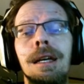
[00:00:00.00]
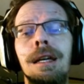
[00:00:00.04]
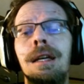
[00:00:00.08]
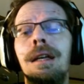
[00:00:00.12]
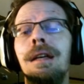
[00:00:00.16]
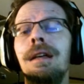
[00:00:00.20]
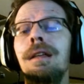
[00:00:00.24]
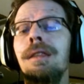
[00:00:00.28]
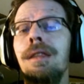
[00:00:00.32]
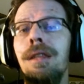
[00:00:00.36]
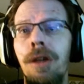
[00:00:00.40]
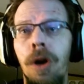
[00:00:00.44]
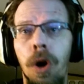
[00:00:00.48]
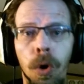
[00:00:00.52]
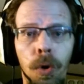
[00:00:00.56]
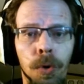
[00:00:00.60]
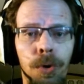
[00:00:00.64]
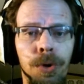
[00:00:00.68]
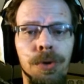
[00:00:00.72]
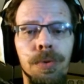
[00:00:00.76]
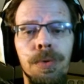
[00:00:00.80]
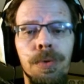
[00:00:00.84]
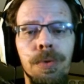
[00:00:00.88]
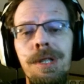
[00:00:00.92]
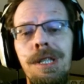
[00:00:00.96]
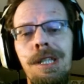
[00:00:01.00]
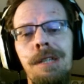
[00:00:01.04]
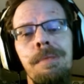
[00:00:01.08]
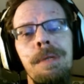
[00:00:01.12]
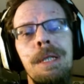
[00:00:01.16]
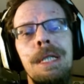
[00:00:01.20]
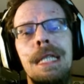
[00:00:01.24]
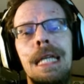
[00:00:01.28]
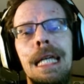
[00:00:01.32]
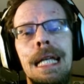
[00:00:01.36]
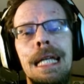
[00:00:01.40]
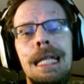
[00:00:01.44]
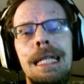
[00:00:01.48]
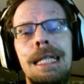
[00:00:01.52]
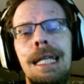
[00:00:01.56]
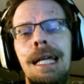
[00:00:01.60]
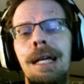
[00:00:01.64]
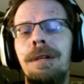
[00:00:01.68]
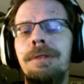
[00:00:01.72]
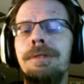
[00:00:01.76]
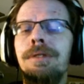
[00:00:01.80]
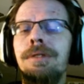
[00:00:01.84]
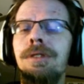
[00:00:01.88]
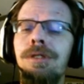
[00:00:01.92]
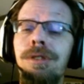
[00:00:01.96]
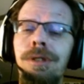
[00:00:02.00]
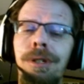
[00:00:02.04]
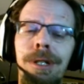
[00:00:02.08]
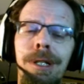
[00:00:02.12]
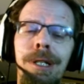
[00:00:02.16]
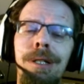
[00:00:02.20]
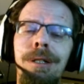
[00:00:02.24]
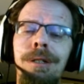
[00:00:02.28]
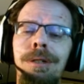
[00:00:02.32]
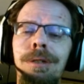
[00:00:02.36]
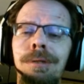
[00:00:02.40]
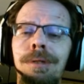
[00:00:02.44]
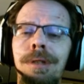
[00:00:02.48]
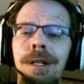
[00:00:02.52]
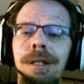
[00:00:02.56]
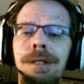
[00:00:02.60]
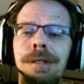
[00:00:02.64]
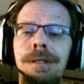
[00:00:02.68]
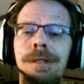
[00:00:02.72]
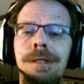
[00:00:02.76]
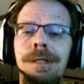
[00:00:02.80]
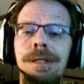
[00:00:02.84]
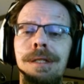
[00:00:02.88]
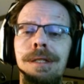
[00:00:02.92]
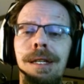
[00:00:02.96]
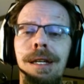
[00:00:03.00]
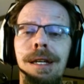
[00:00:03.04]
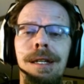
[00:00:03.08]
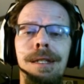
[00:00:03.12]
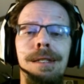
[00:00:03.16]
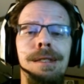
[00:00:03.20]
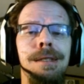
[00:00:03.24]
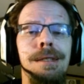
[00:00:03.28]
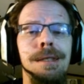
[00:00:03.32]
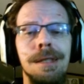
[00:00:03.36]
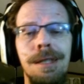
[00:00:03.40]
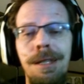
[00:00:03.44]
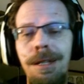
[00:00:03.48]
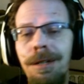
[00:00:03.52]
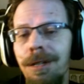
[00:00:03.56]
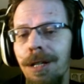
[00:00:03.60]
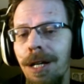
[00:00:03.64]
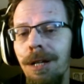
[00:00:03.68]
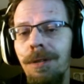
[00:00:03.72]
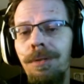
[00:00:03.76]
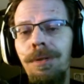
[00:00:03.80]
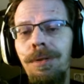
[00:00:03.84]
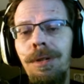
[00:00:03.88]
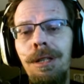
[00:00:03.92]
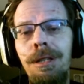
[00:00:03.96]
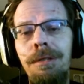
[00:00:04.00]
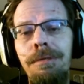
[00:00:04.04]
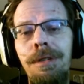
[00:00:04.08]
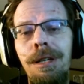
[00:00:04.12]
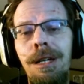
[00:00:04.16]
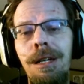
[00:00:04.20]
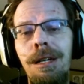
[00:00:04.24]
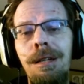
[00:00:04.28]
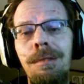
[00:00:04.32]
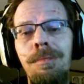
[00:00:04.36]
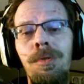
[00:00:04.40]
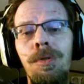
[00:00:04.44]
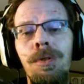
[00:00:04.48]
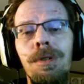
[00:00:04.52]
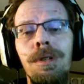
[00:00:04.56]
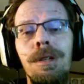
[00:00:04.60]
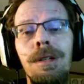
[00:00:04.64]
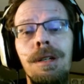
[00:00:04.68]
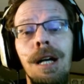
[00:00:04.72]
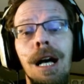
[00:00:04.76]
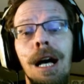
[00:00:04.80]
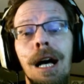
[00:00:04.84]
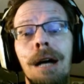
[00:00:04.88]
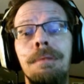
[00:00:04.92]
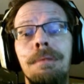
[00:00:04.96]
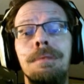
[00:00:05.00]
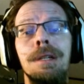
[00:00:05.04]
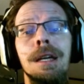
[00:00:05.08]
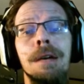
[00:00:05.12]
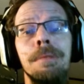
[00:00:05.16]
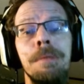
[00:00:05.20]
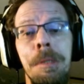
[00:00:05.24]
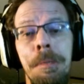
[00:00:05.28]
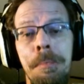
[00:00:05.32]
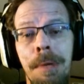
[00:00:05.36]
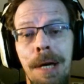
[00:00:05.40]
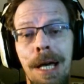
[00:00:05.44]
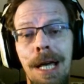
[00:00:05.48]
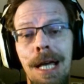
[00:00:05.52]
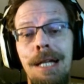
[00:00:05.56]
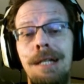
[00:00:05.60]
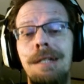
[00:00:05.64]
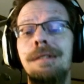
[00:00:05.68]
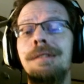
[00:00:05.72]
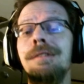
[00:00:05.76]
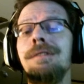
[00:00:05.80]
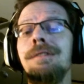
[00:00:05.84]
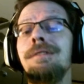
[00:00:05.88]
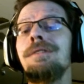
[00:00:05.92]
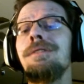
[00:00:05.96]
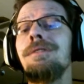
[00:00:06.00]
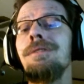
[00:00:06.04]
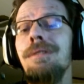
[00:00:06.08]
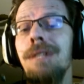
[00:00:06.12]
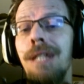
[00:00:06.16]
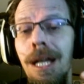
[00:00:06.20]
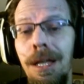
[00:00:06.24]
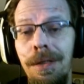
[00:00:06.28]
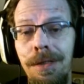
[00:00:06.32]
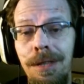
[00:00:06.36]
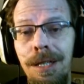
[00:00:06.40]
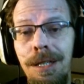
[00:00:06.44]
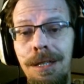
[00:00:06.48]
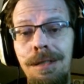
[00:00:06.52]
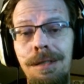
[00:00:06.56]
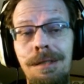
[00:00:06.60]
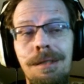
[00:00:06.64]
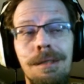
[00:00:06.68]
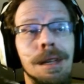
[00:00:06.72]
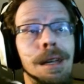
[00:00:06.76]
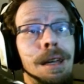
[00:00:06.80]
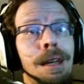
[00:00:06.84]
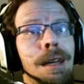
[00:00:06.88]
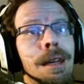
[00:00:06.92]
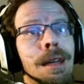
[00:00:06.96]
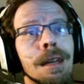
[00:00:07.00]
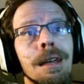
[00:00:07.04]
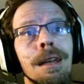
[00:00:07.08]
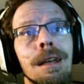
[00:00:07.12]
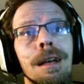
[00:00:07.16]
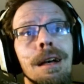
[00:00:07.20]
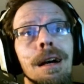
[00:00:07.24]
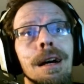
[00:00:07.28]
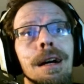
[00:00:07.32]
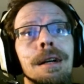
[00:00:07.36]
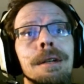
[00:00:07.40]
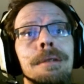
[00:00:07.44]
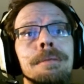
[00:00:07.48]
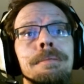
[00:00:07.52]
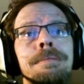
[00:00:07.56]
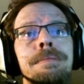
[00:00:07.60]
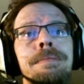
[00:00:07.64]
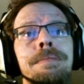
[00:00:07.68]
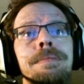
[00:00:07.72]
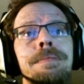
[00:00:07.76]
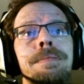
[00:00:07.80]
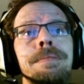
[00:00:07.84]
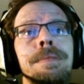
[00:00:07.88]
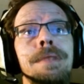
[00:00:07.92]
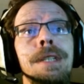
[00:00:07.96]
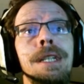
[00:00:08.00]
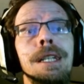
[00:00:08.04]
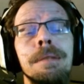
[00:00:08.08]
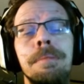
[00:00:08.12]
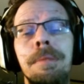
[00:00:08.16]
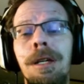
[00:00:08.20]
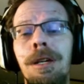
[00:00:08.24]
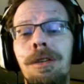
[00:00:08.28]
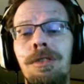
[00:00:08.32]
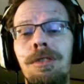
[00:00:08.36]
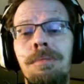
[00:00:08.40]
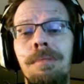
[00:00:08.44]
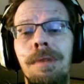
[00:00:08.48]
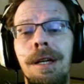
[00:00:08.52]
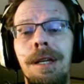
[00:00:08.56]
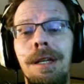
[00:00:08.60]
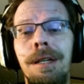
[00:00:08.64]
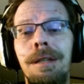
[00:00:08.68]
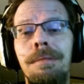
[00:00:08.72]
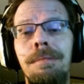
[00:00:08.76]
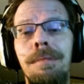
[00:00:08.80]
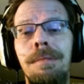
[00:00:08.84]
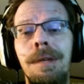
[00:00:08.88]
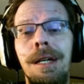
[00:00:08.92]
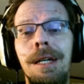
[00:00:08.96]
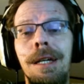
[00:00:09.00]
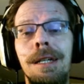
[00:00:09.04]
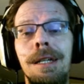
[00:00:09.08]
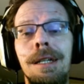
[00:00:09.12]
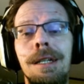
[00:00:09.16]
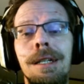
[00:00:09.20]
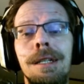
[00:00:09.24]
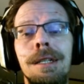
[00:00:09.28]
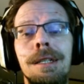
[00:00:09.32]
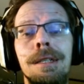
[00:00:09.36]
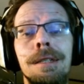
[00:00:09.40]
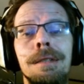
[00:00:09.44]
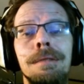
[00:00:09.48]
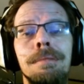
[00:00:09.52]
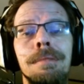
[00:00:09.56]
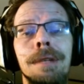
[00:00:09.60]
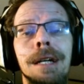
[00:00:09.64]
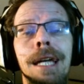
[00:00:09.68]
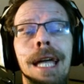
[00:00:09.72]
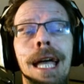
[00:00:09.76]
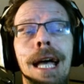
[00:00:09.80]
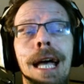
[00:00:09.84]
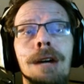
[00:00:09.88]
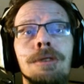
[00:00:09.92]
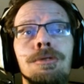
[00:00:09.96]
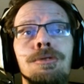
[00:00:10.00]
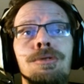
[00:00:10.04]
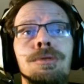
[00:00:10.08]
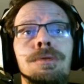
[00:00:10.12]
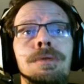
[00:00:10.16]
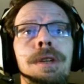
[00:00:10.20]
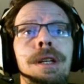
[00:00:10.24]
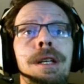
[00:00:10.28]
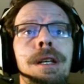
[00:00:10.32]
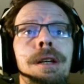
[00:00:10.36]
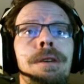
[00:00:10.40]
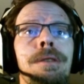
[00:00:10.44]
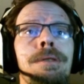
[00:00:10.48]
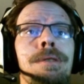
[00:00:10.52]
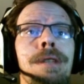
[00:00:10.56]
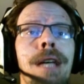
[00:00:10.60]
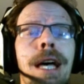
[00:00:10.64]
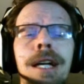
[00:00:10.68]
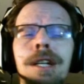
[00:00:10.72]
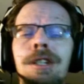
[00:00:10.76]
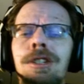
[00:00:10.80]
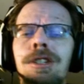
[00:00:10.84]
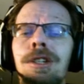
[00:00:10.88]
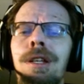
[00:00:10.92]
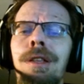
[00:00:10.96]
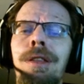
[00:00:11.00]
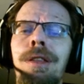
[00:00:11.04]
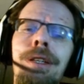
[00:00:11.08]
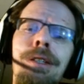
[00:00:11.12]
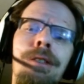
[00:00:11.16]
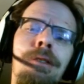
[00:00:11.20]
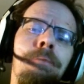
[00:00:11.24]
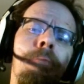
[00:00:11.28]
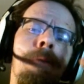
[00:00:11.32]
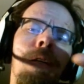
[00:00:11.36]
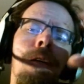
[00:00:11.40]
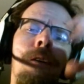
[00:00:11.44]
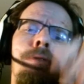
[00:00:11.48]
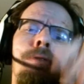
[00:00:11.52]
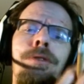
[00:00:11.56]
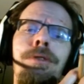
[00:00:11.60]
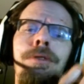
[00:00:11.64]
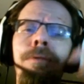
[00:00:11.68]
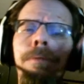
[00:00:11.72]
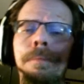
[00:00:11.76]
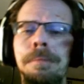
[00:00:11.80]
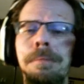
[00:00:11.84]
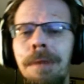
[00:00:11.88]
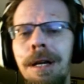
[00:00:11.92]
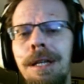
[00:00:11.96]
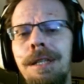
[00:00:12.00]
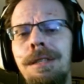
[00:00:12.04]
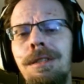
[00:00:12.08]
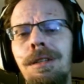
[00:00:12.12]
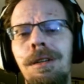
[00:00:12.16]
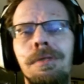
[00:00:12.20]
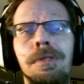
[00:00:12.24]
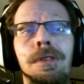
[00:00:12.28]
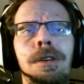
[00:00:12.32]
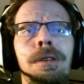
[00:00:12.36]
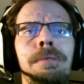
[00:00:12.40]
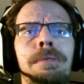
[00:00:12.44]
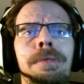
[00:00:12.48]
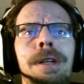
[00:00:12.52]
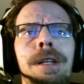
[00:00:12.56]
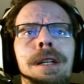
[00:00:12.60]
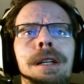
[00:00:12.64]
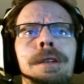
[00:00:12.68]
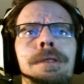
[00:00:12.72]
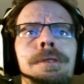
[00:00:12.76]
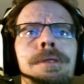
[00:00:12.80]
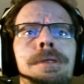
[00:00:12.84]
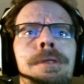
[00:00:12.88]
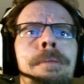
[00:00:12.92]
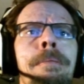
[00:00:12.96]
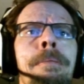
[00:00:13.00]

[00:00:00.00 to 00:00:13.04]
The older ones have been taken down, started in 2006. They're not relevant anymore. I'm coming back, so now these. It'll be under my how-to videos. Actually, this will be under my self-help videos.